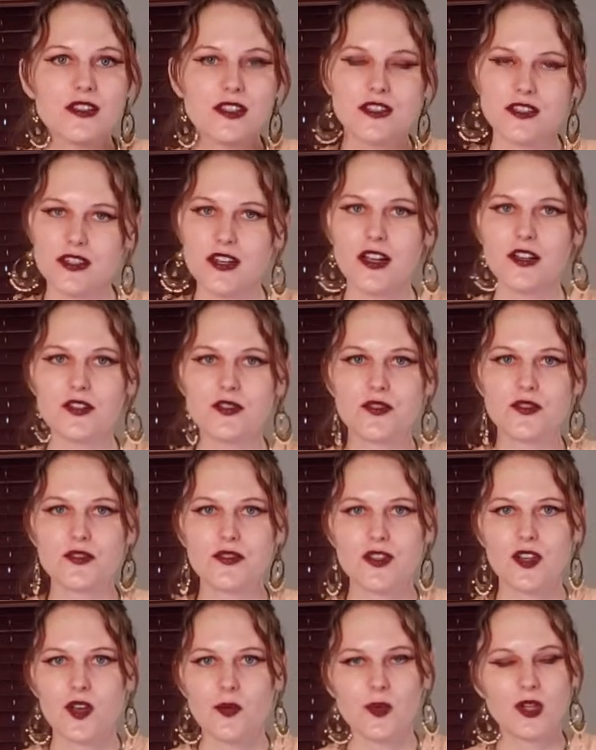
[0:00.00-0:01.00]
It's not a true
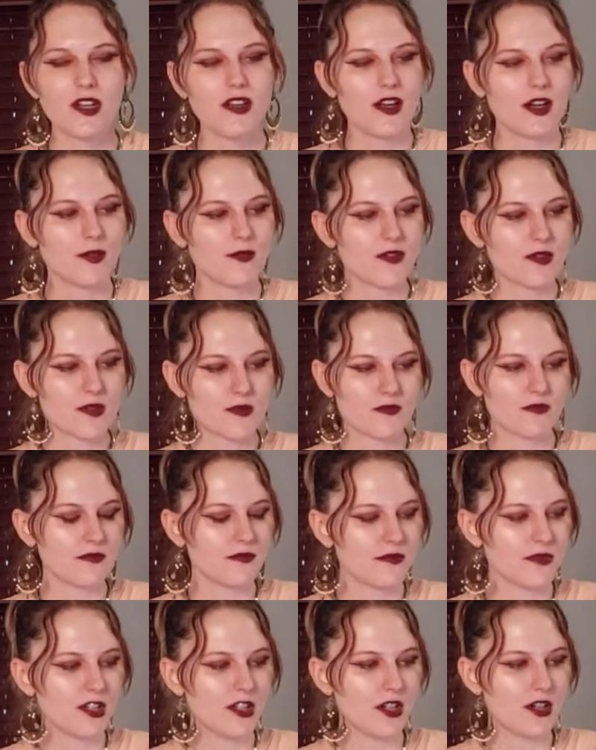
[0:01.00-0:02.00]
zombie. I
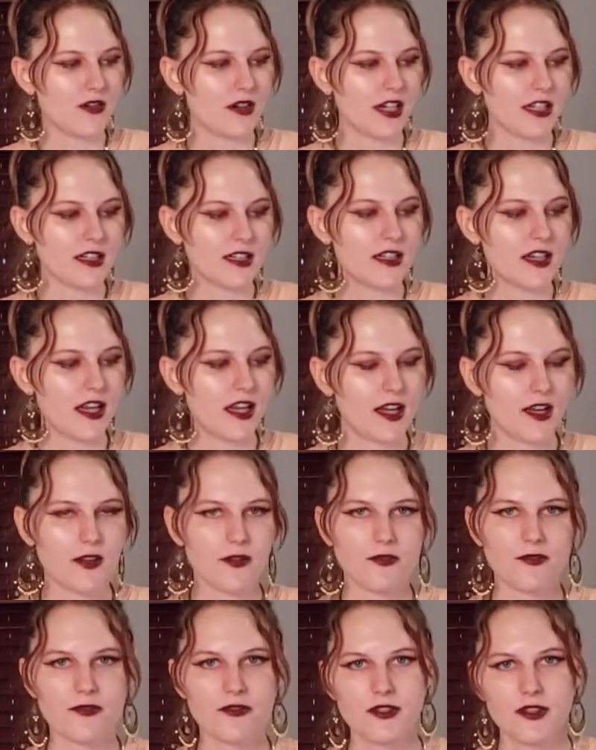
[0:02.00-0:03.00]
didn't
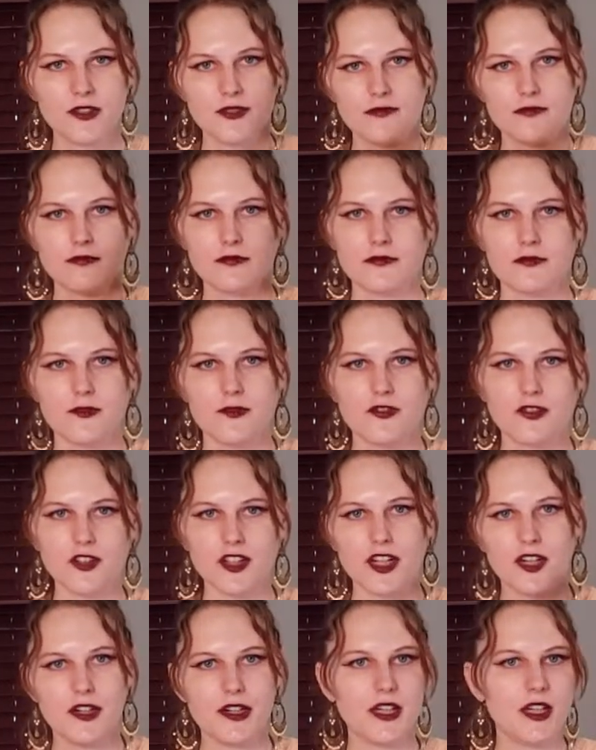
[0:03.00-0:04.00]
have
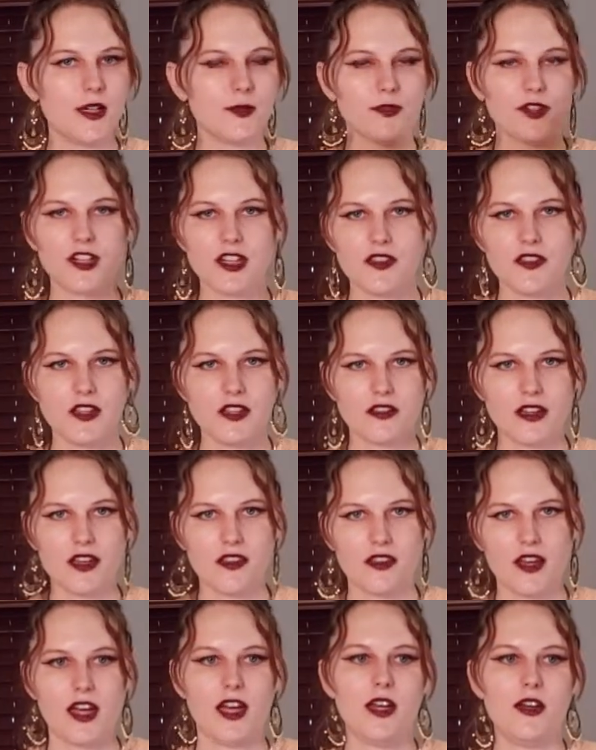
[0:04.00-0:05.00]
falernum or anything like
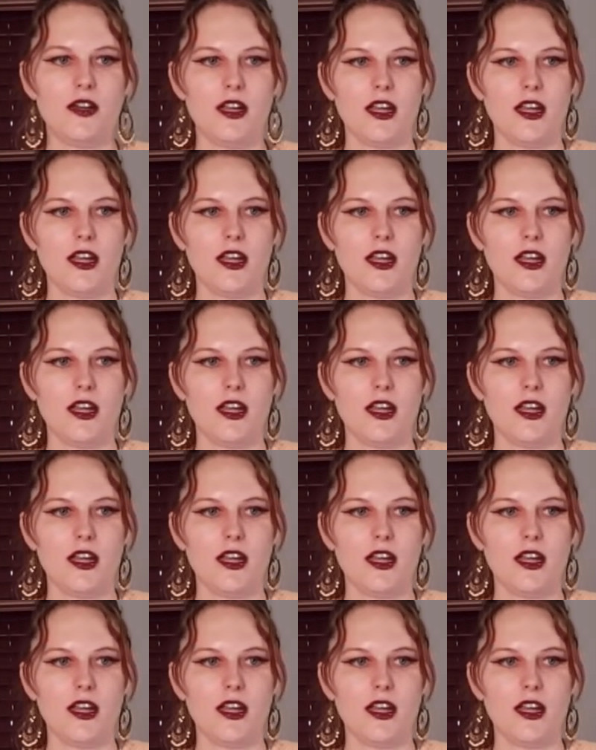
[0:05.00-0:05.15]
that.